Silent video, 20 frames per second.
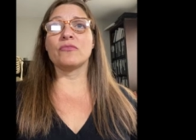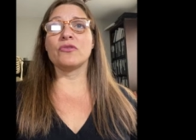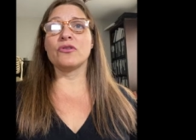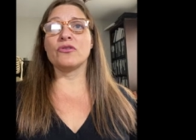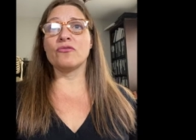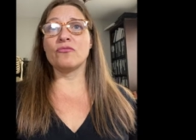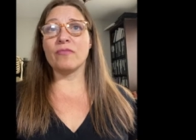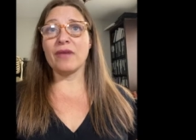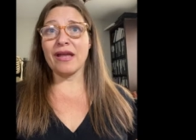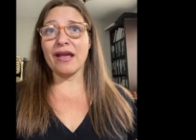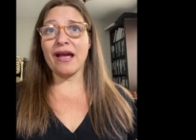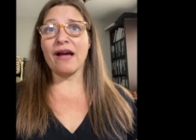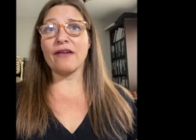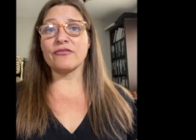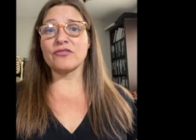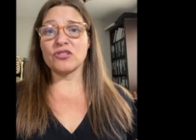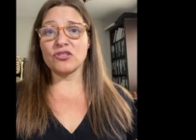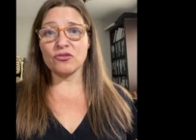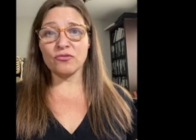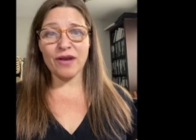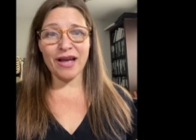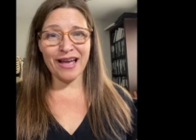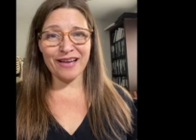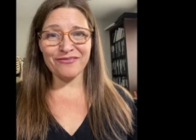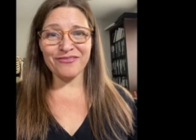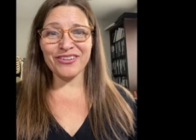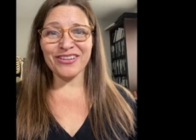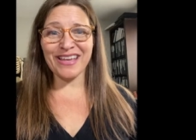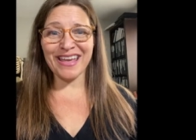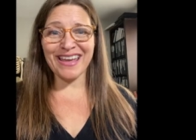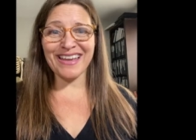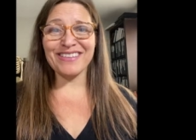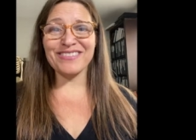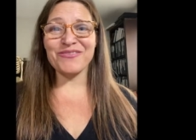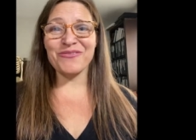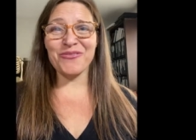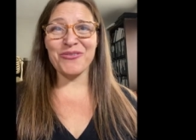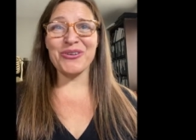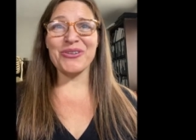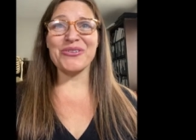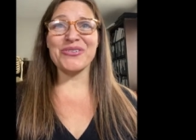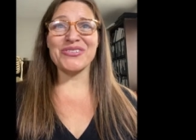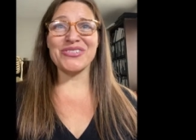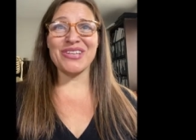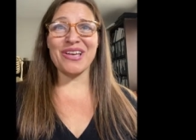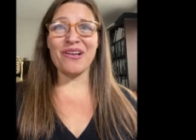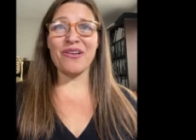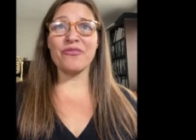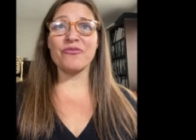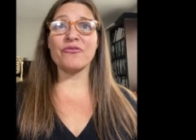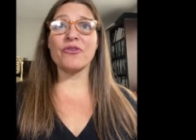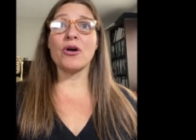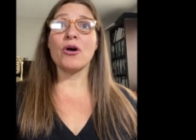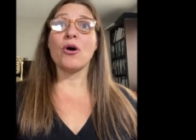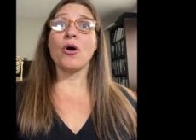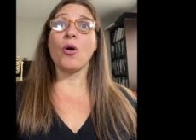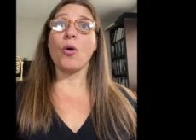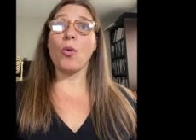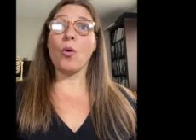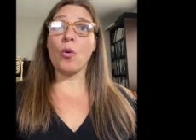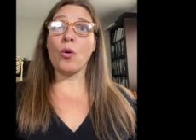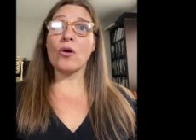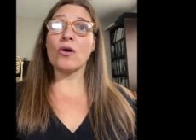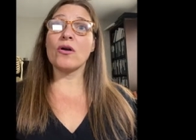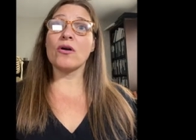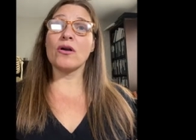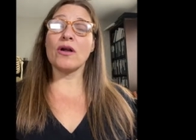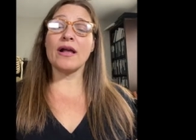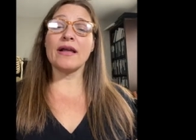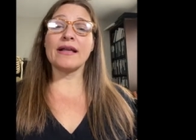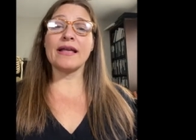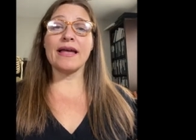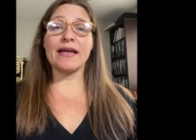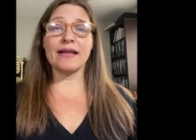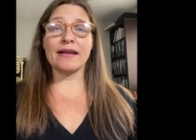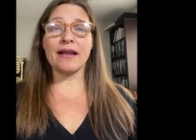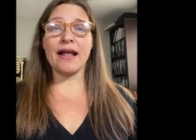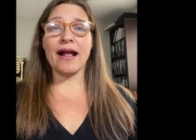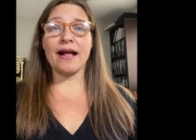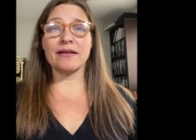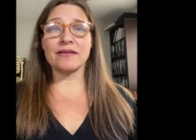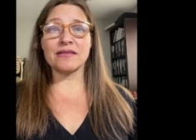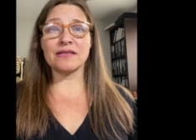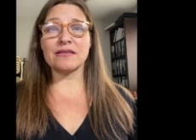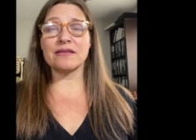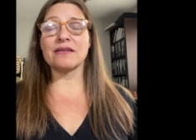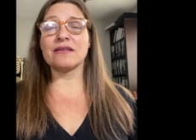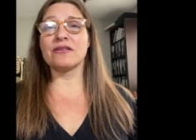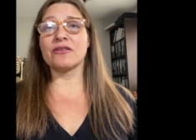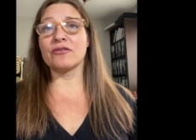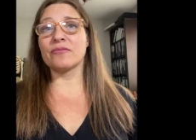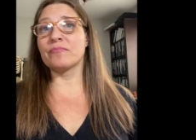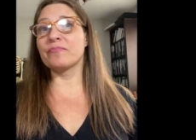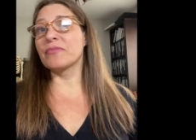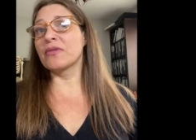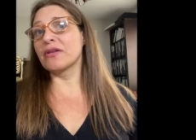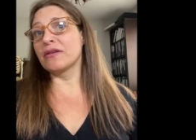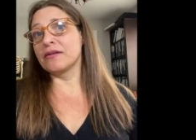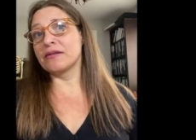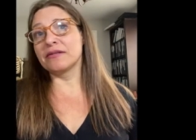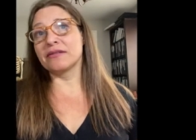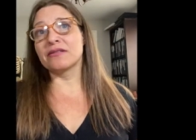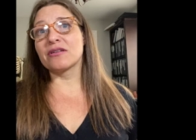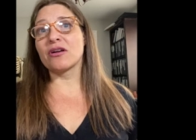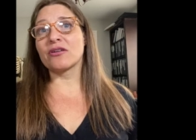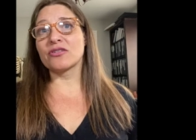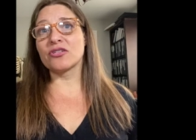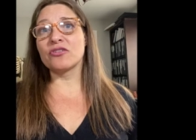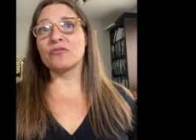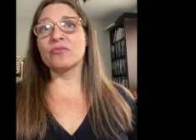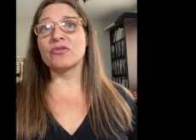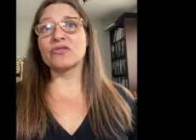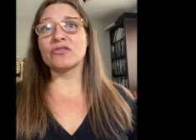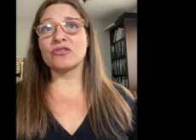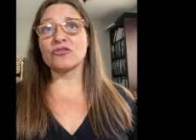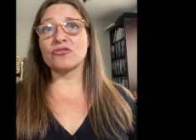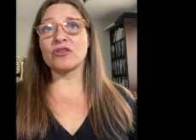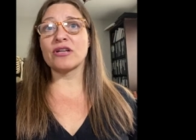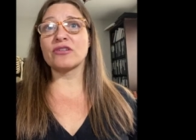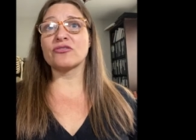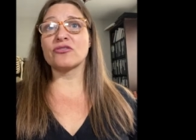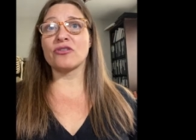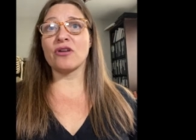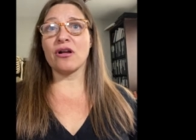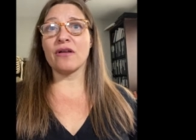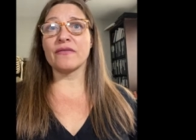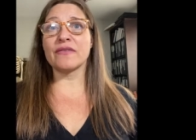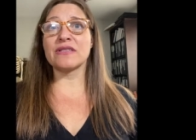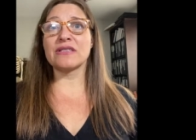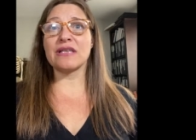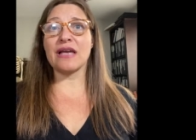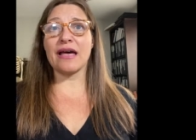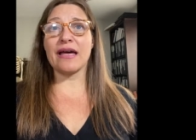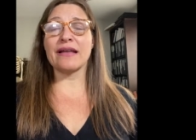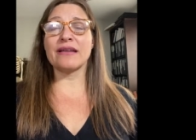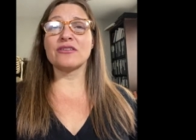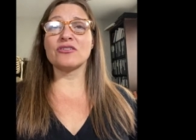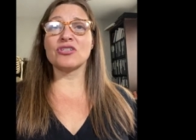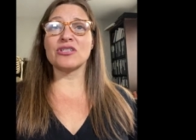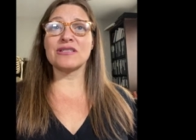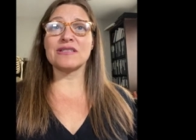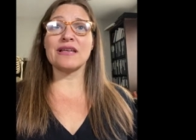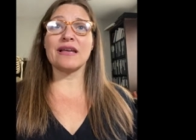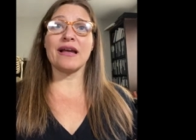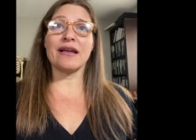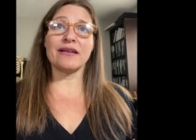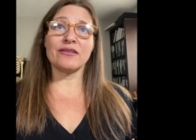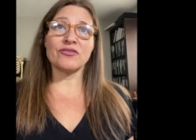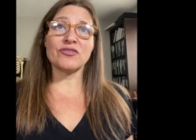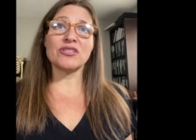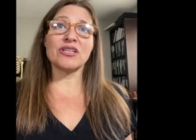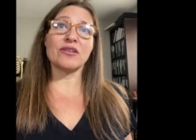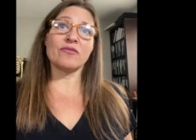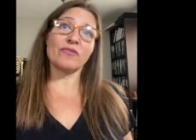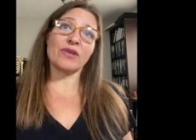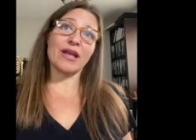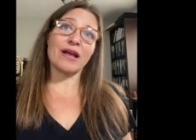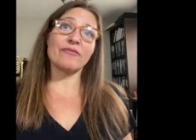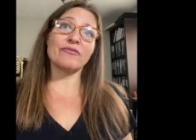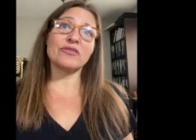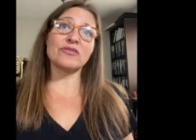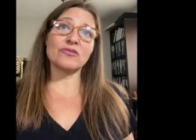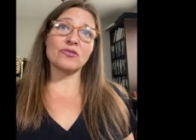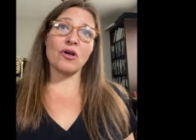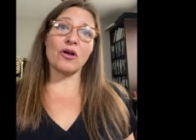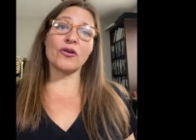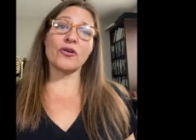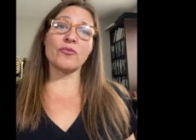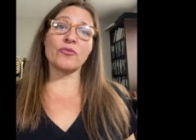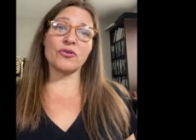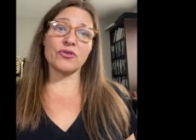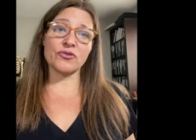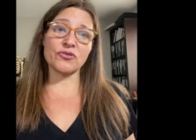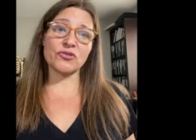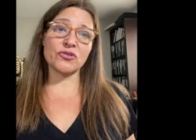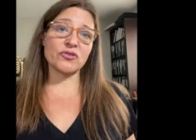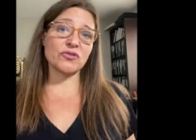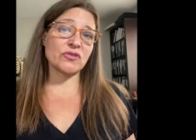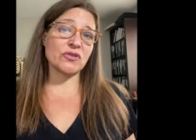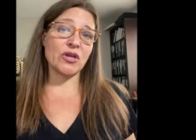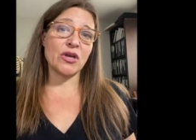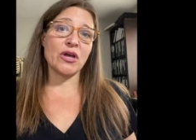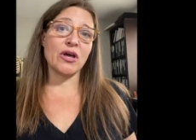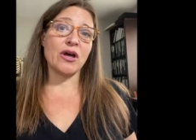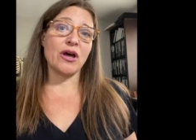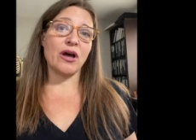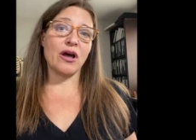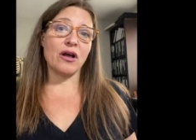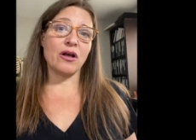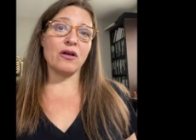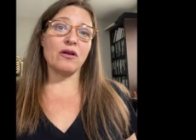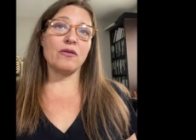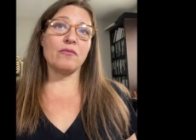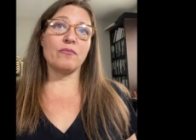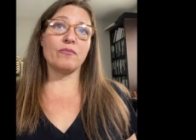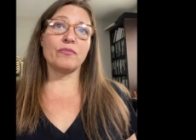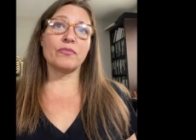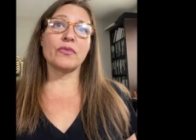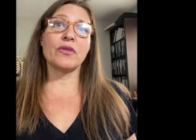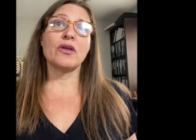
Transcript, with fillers: you may have to advocate for yourself or again ask, you know, talk to your music director on the side and just say, I understand we have these longer rehearsals. Um,